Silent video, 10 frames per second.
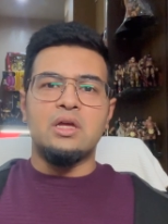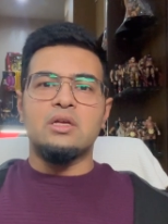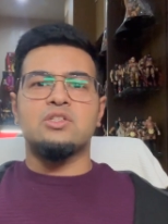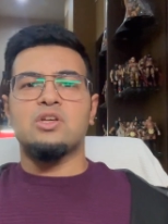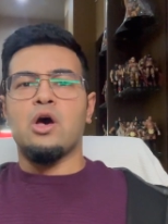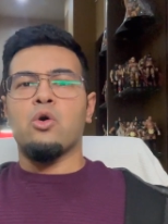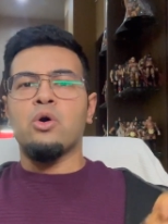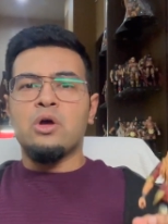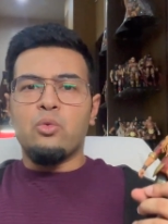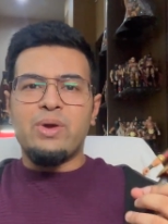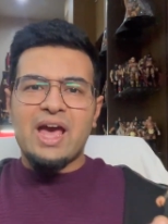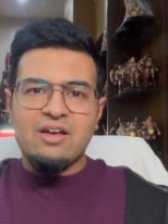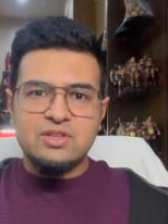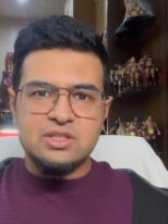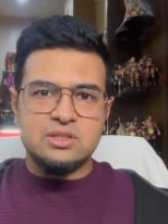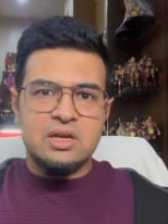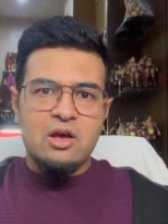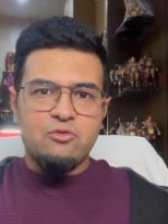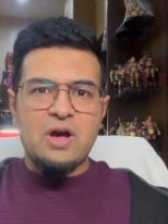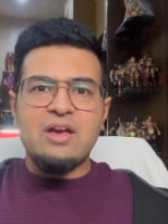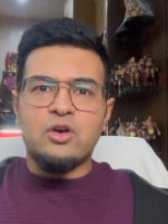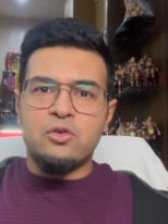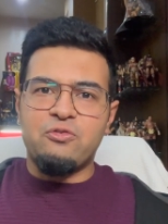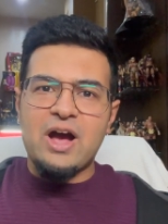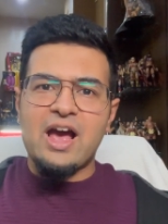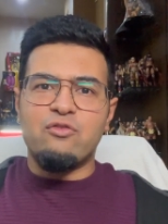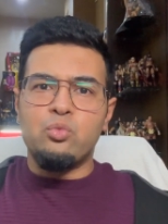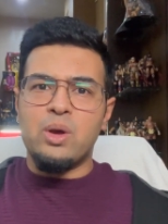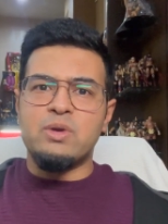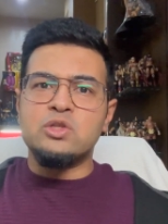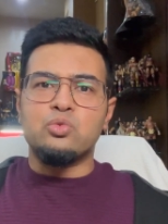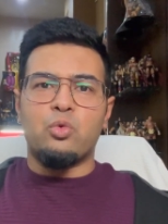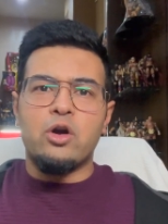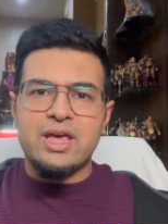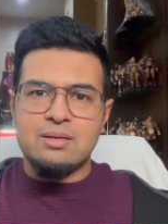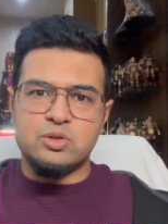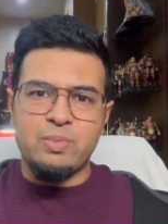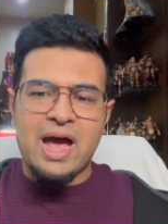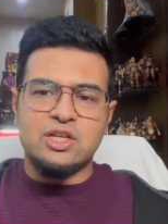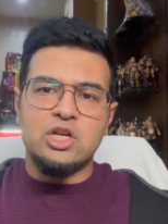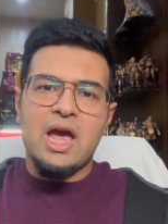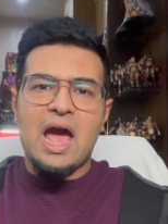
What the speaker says: So we have this 5-on-5 women's WarGames match,